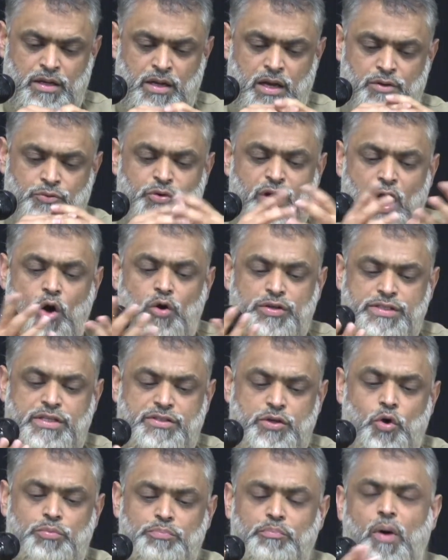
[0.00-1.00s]
it's its
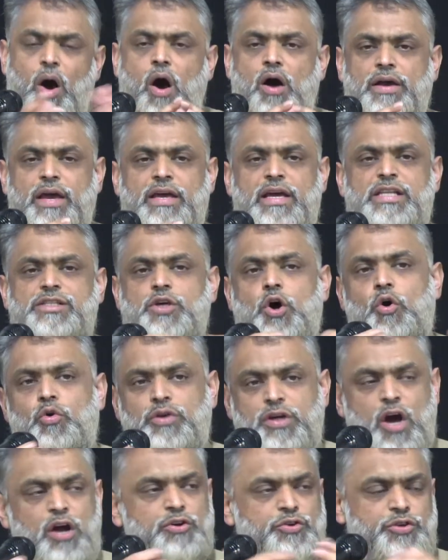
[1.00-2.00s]
own marking, its
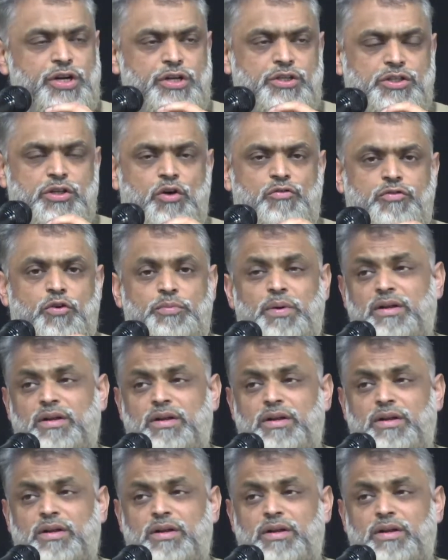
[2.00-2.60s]
own country, and so forth.